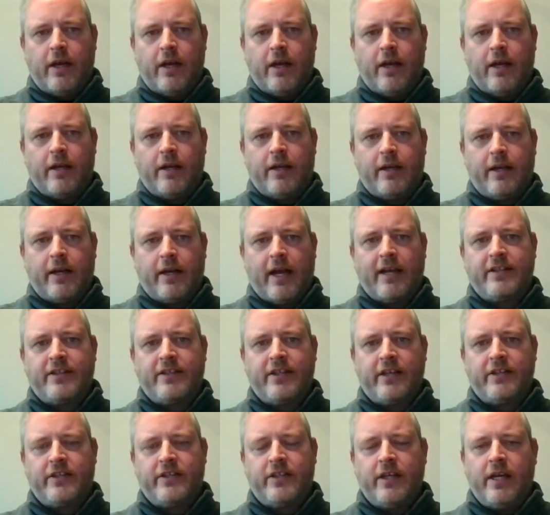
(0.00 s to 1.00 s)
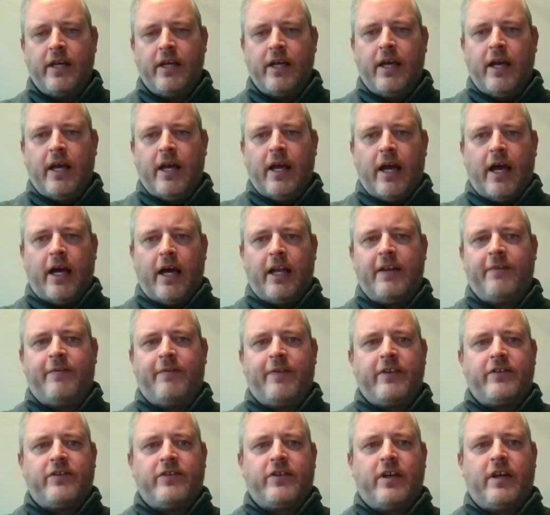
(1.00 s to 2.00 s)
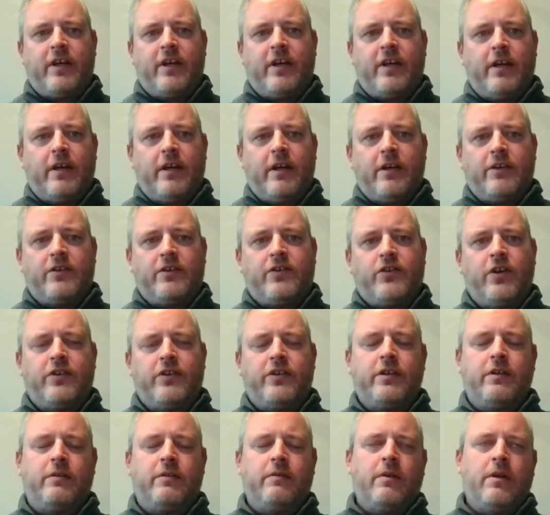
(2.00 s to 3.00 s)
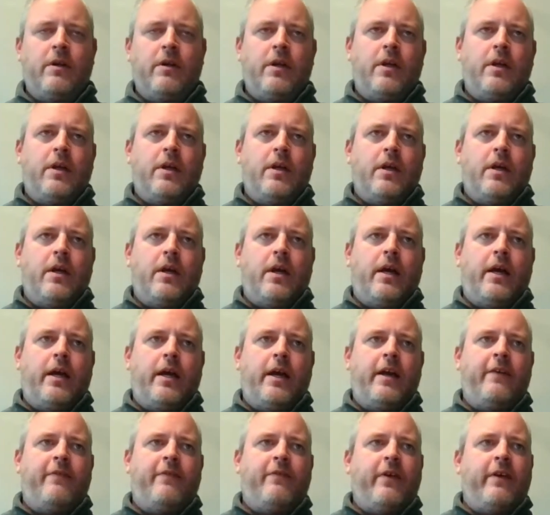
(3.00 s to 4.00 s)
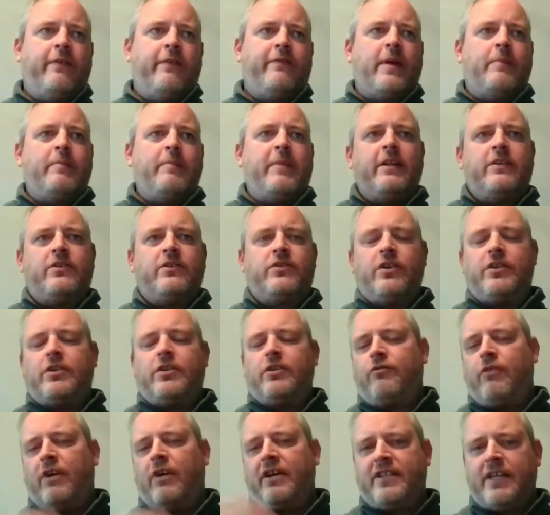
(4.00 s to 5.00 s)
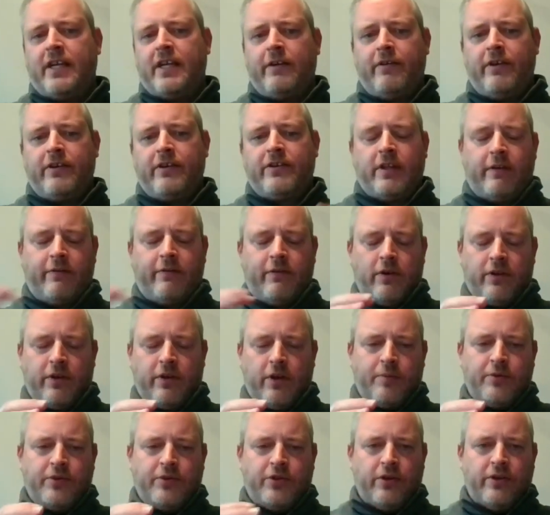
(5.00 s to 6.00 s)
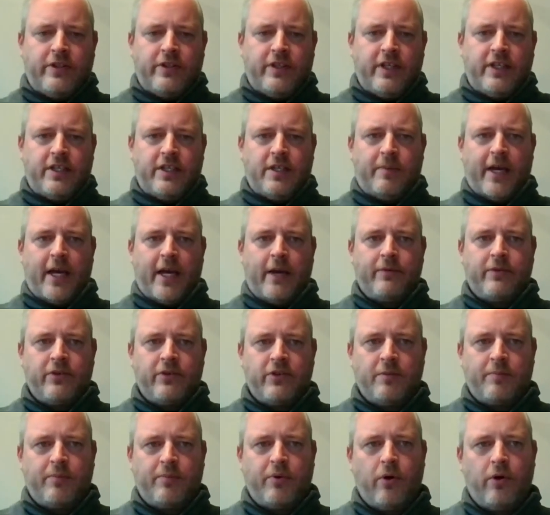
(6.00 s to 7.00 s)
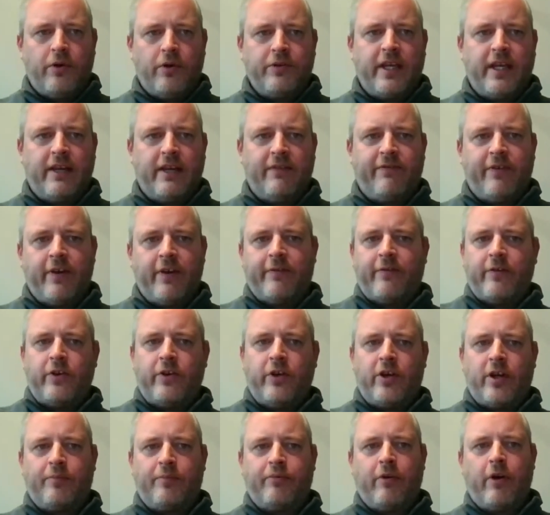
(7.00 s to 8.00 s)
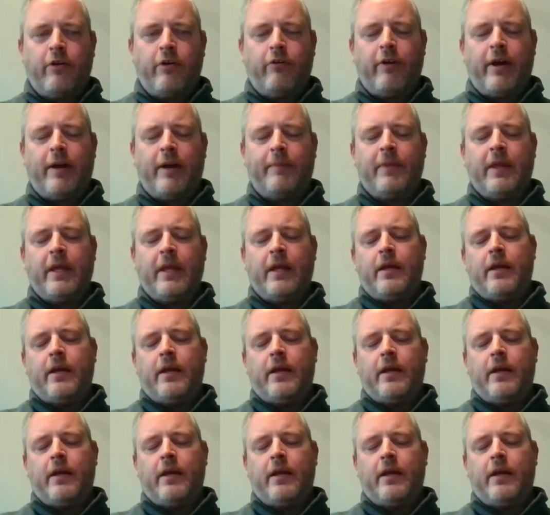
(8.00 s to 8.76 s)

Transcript: can access, and if there's a certain if they meet certain criteria and they've got the opportunity to be able to support the Fit for Nuclear programme,